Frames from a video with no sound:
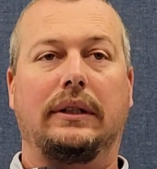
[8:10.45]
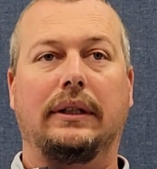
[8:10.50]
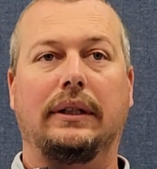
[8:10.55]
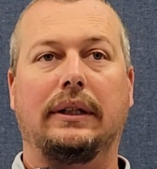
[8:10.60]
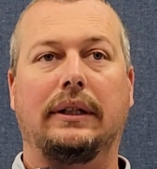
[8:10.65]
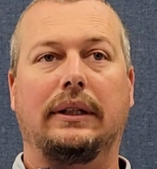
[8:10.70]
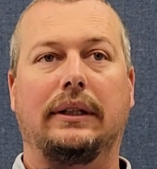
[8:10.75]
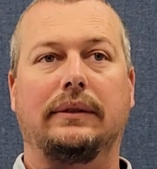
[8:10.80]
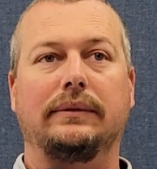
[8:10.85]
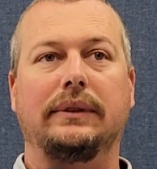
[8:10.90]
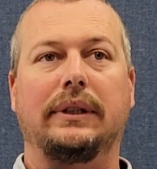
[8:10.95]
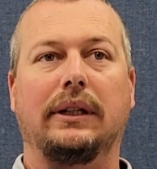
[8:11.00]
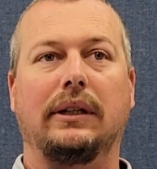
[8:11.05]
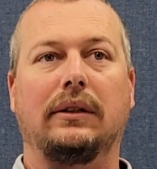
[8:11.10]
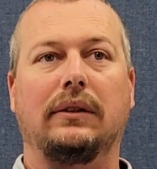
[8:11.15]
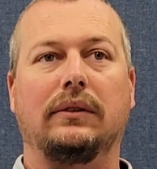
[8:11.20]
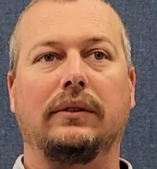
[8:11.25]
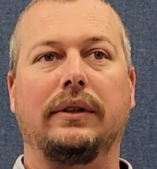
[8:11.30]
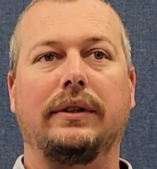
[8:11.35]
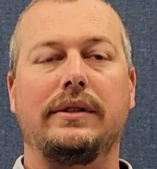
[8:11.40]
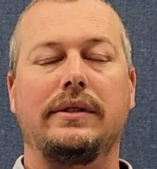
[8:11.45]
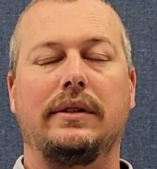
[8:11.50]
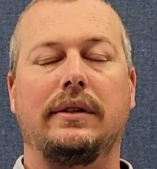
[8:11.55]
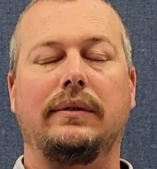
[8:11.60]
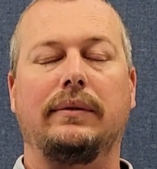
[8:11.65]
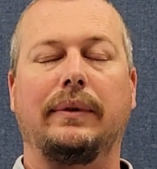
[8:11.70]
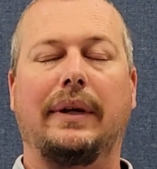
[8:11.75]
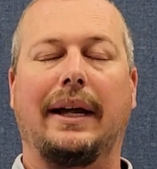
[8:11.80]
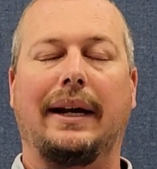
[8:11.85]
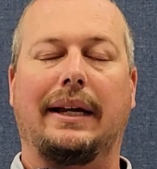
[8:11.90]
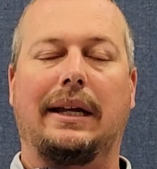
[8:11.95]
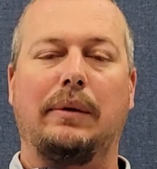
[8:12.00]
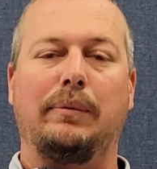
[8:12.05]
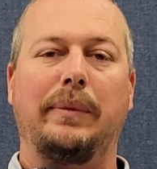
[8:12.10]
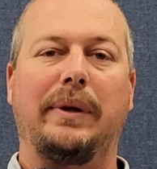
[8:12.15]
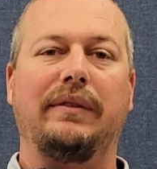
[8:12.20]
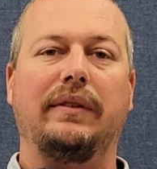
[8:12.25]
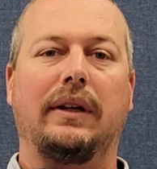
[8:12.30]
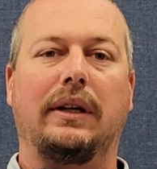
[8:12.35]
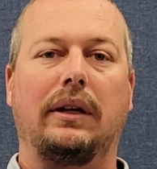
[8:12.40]
Got to keep
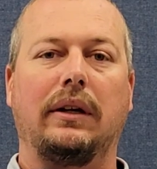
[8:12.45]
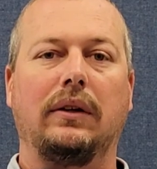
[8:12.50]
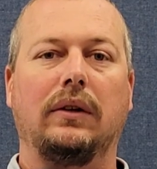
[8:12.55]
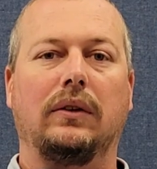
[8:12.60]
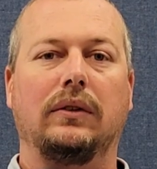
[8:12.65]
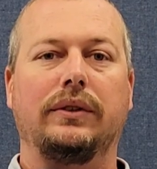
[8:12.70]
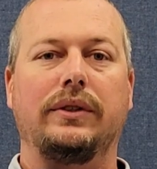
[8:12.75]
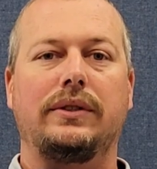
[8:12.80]
them even keeled.